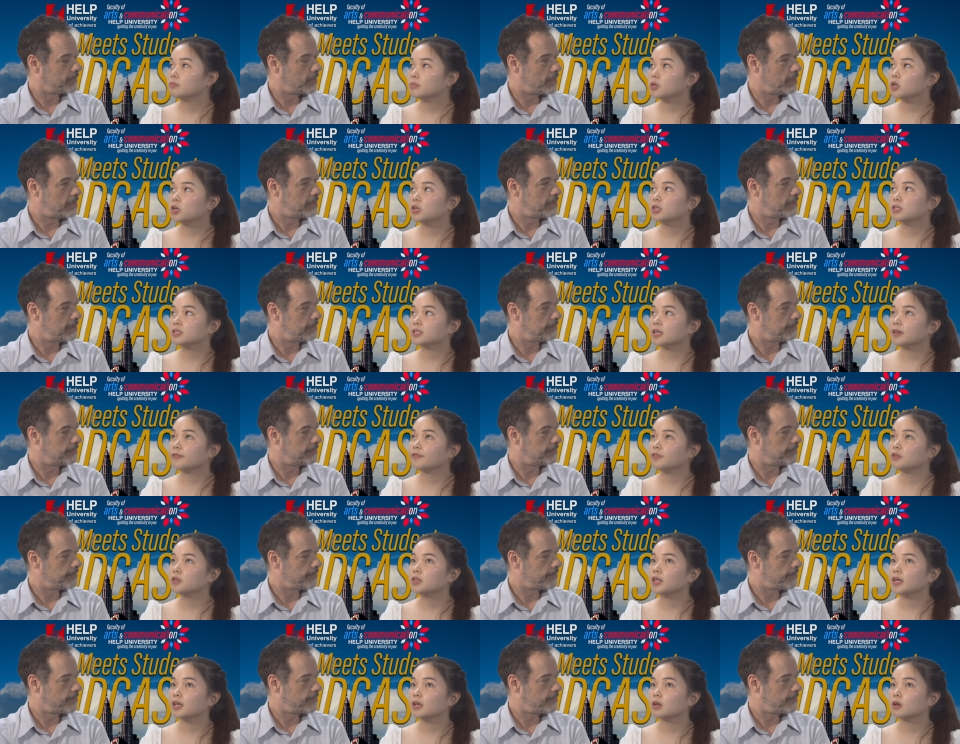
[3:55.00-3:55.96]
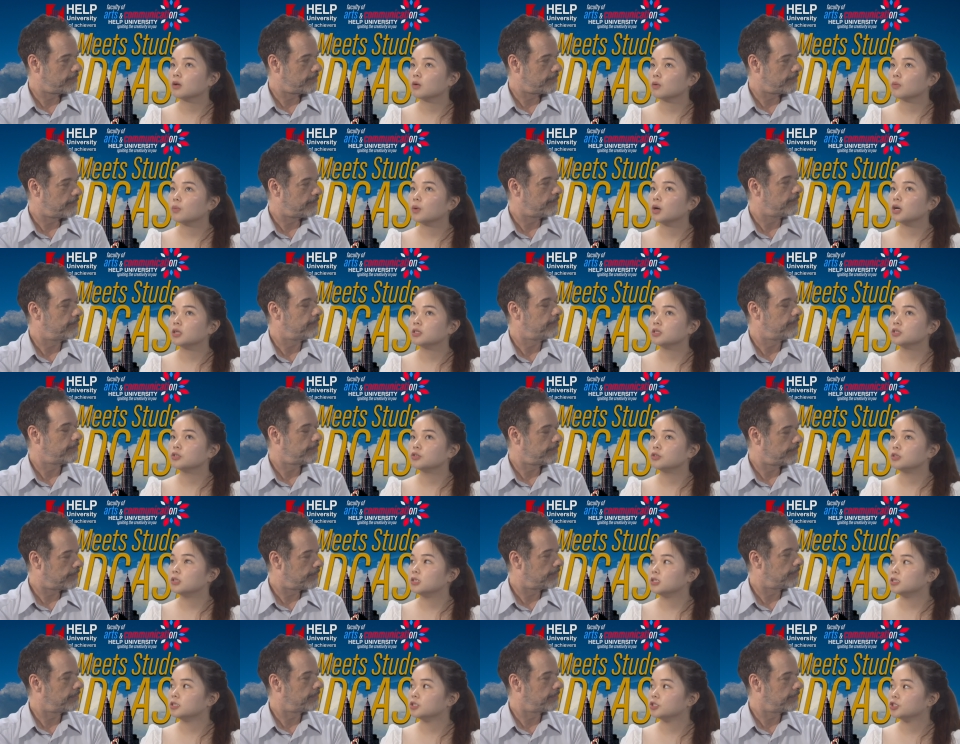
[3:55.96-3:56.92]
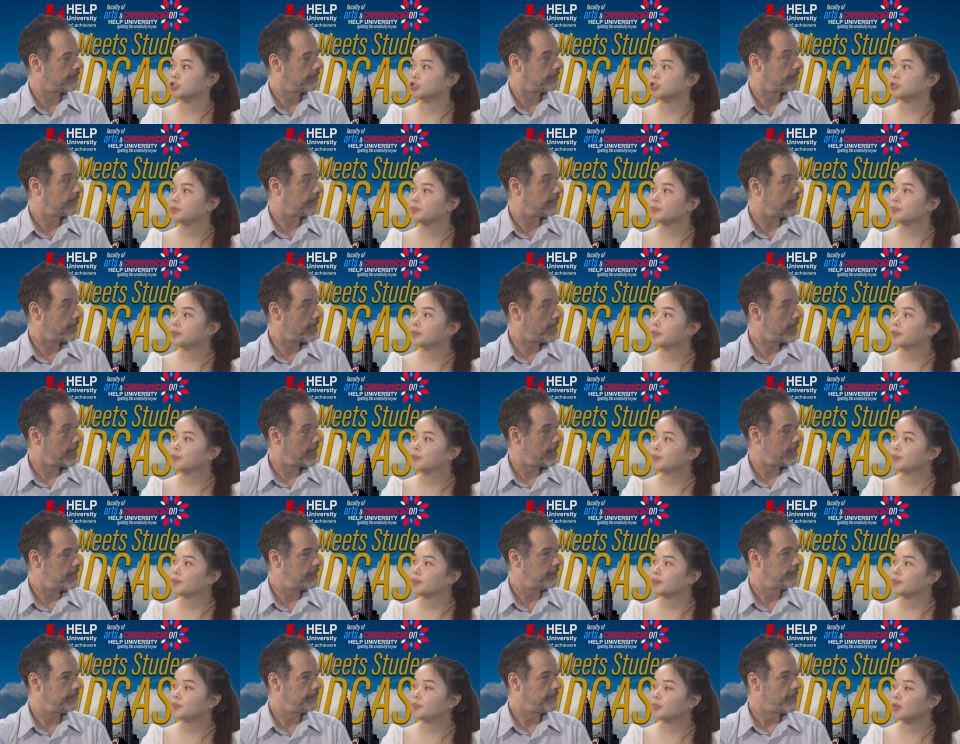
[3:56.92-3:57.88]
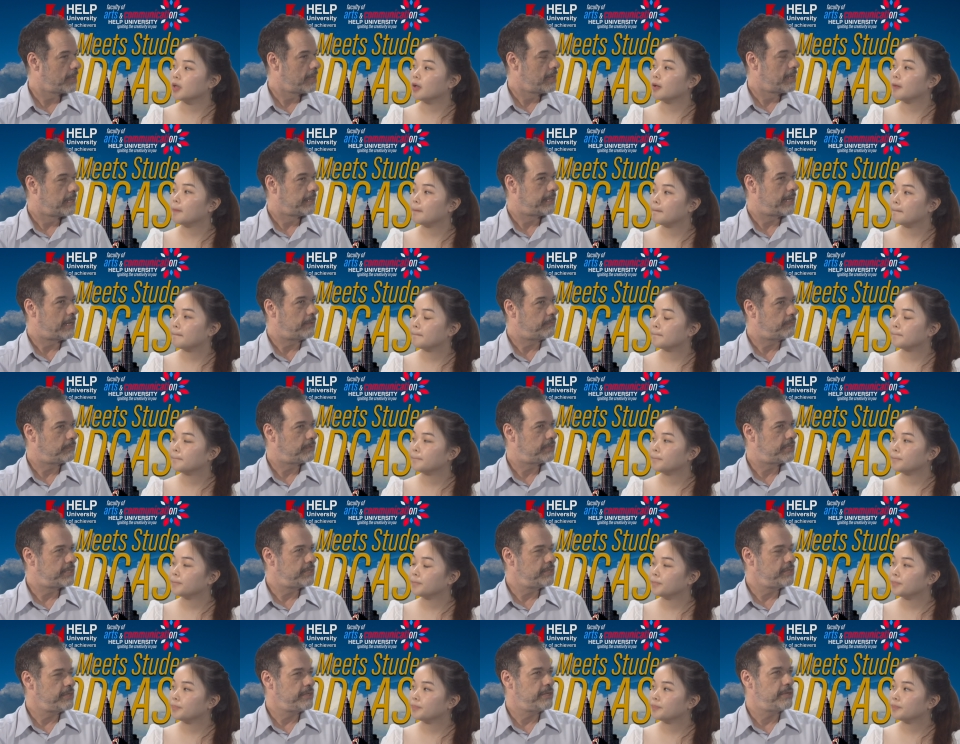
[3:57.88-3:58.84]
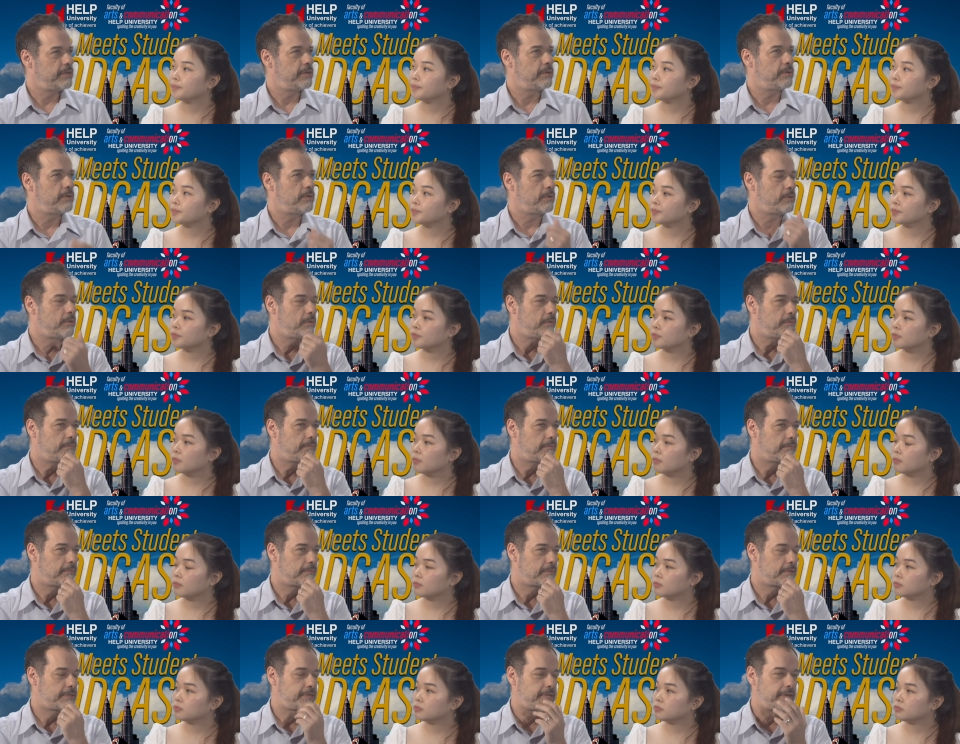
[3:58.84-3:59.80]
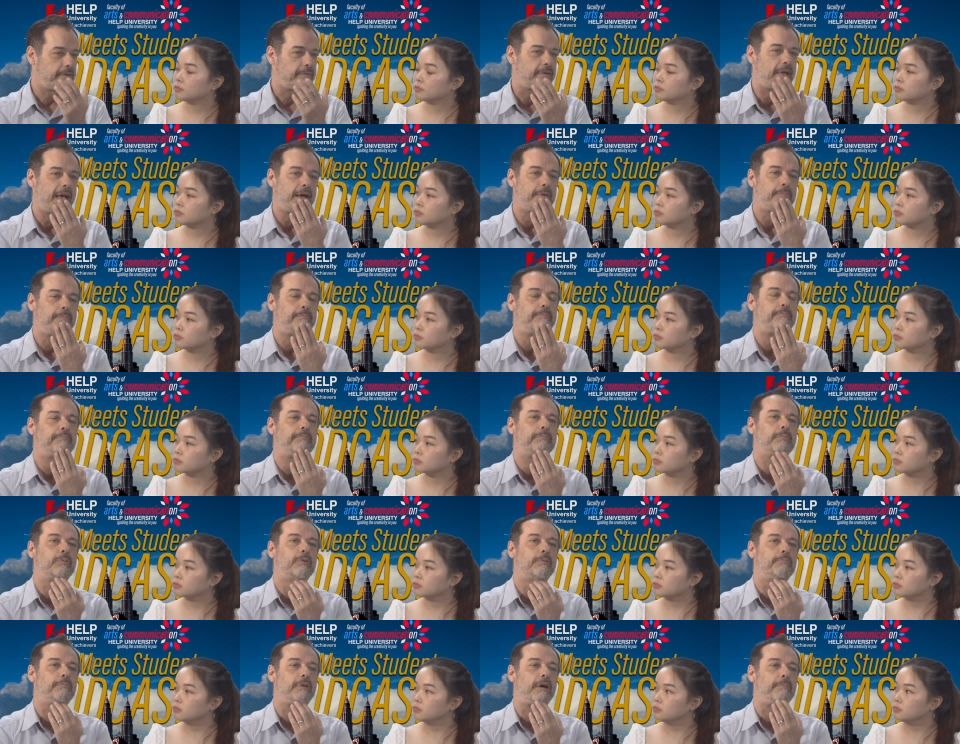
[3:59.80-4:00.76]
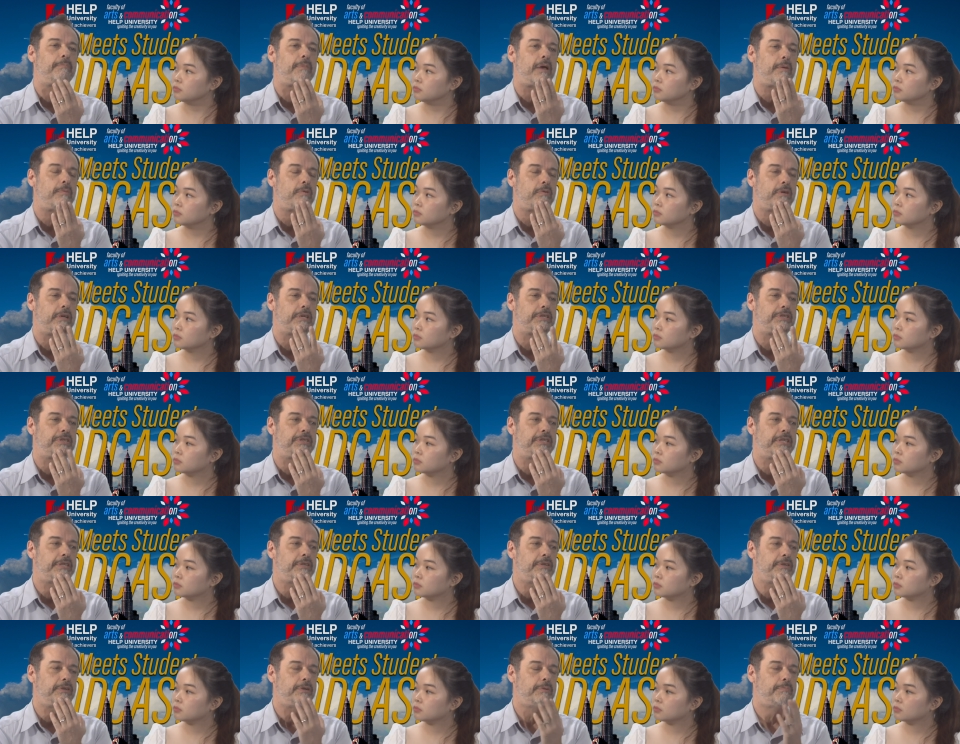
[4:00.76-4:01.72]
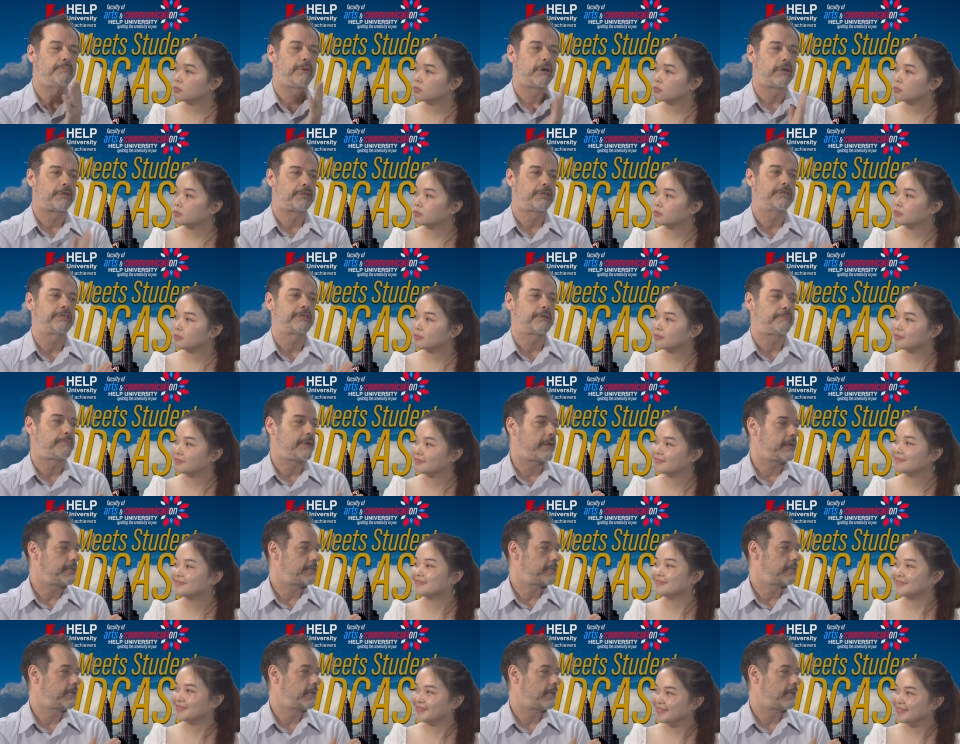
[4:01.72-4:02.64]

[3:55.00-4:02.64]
Speaker 1: Because good. I feel like we're under good leadership. Yeah.
Speaker 2: Now, didn't you see how good my memory is? Didn't you participate in